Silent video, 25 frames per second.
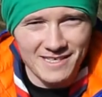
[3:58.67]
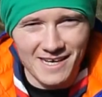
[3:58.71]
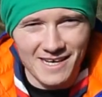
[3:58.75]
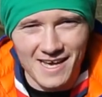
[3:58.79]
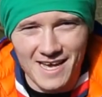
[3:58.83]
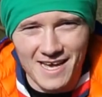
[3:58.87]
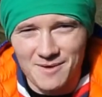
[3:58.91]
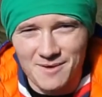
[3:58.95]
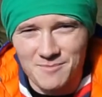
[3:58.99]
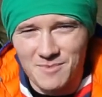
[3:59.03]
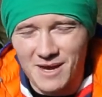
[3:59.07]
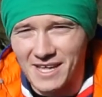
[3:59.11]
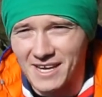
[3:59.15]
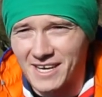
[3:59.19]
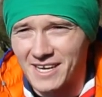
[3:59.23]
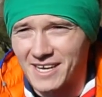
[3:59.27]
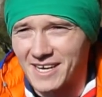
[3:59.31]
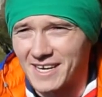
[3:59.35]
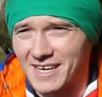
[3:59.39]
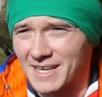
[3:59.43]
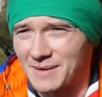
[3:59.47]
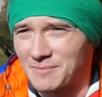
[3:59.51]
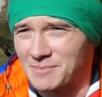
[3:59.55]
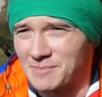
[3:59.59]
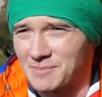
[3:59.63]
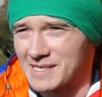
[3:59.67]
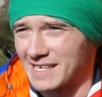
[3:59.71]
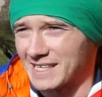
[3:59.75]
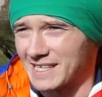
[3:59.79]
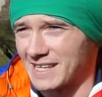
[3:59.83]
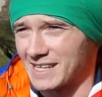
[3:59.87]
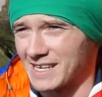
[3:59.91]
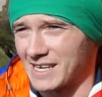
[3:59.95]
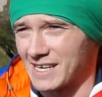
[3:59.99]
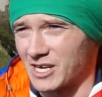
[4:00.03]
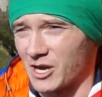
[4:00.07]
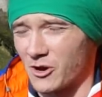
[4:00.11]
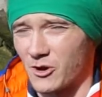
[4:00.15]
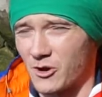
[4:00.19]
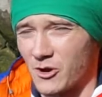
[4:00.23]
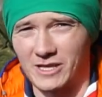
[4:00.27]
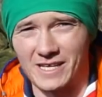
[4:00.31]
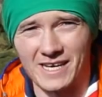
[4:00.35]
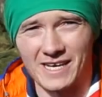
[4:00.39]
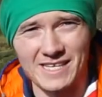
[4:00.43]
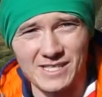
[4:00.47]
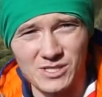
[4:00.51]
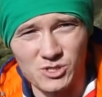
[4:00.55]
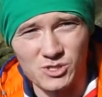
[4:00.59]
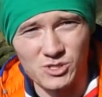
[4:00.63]
and I particularly like going
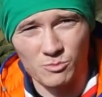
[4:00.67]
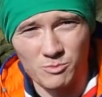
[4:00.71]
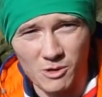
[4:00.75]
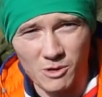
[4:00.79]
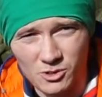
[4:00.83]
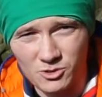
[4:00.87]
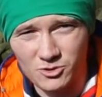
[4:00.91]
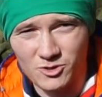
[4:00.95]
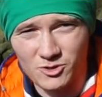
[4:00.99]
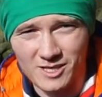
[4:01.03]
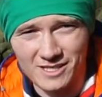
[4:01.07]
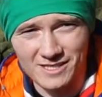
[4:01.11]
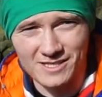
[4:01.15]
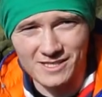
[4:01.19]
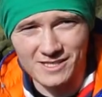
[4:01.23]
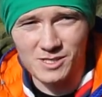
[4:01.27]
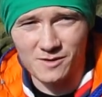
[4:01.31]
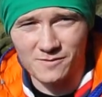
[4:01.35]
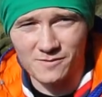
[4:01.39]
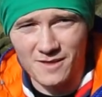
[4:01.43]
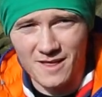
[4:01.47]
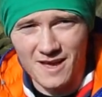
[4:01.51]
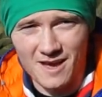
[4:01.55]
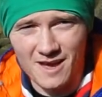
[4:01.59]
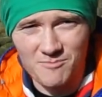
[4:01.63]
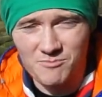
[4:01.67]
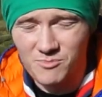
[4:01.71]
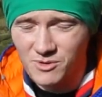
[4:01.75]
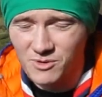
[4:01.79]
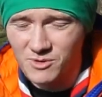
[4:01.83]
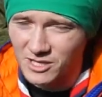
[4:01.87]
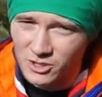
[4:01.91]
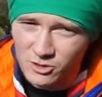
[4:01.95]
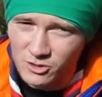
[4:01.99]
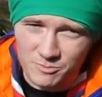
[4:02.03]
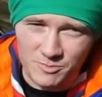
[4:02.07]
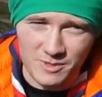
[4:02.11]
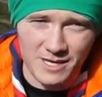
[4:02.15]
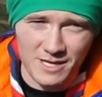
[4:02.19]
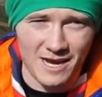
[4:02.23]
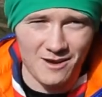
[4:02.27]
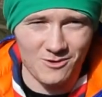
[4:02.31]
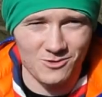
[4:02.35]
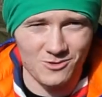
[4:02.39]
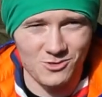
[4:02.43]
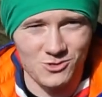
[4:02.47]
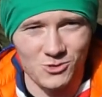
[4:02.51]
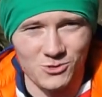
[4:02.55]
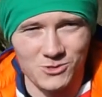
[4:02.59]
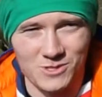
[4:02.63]
like indoor bouldering and stuff like that, but it could be
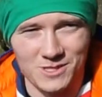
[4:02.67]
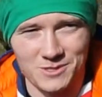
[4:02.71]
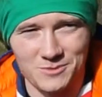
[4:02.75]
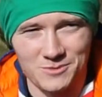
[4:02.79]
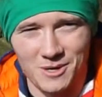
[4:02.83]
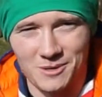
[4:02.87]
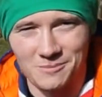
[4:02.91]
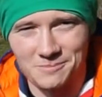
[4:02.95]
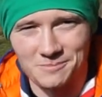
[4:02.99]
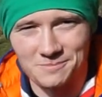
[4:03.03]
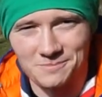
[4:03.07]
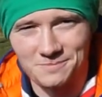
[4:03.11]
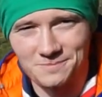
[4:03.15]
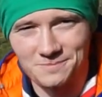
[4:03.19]
outdoors as well.